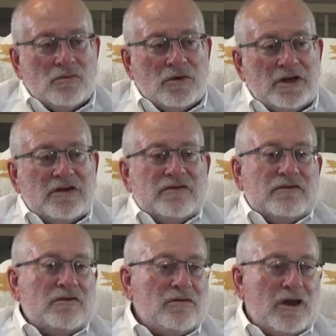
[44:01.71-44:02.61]
Well, one
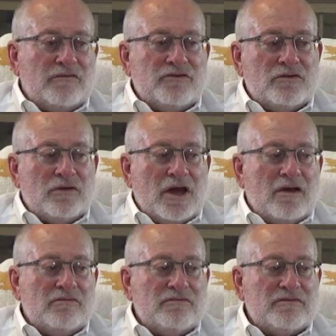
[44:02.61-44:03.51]
is you have to
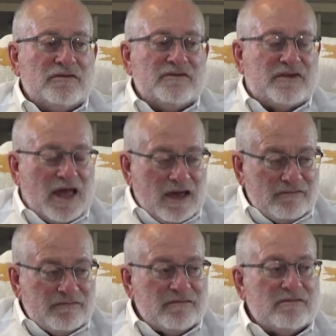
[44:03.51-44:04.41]
have the
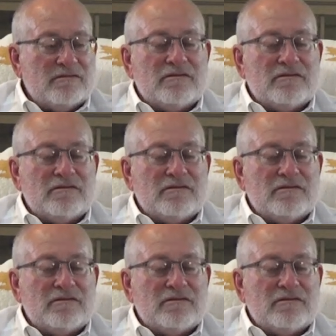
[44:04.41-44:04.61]
staff